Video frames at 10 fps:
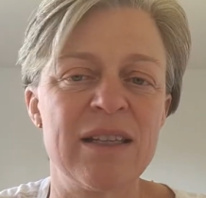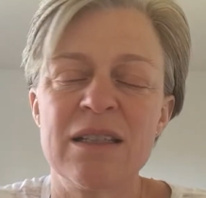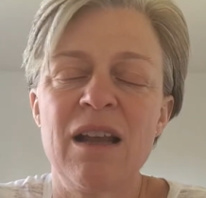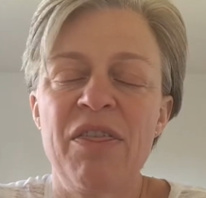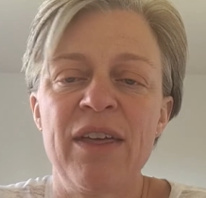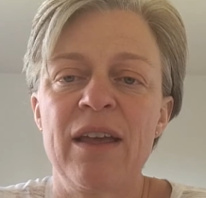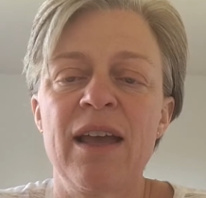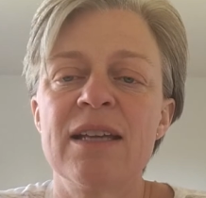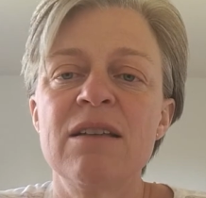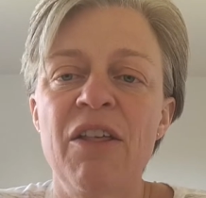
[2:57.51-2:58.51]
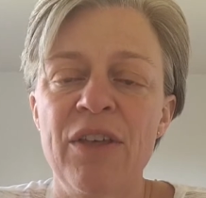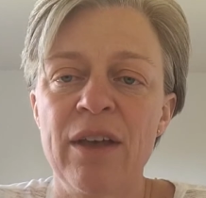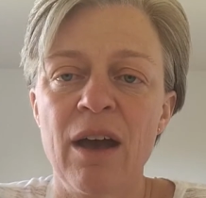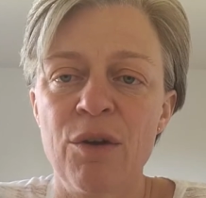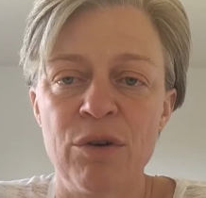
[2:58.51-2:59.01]
It's
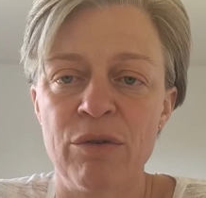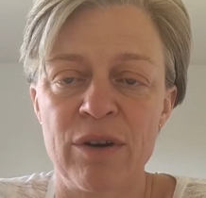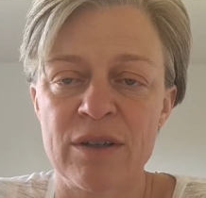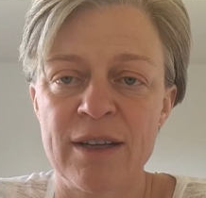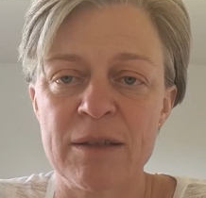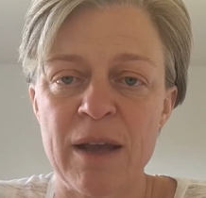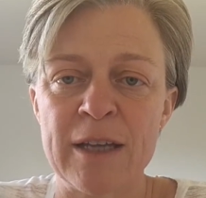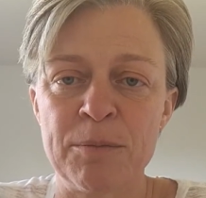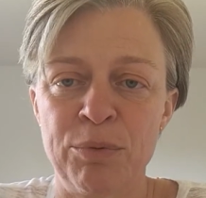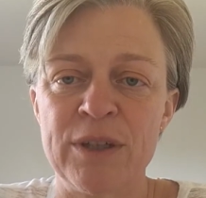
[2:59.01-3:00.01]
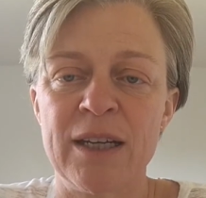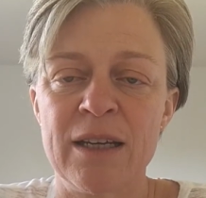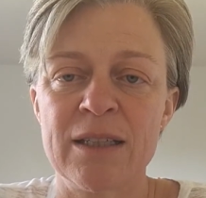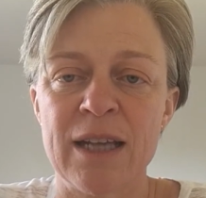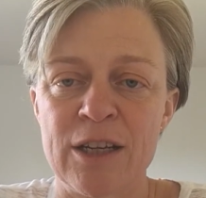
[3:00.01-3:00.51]
nothing onerous. It's
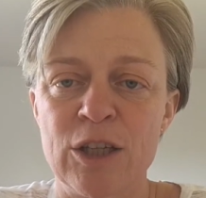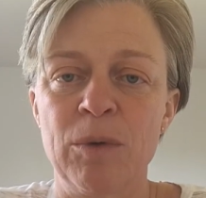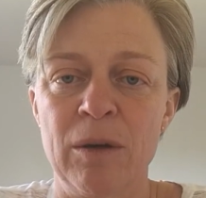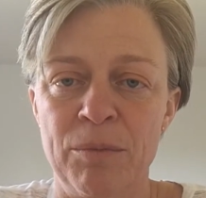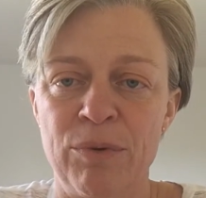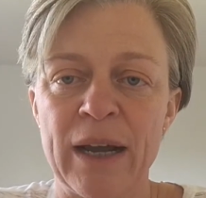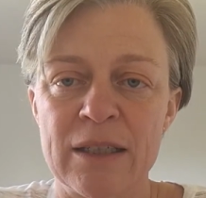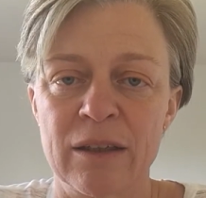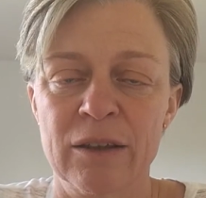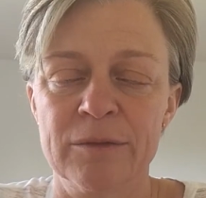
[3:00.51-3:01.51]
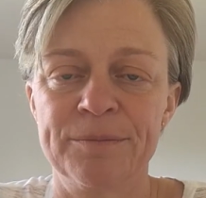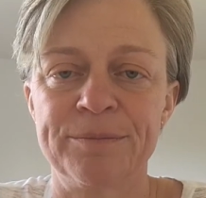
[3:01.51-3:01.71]
pretty sensible and practical.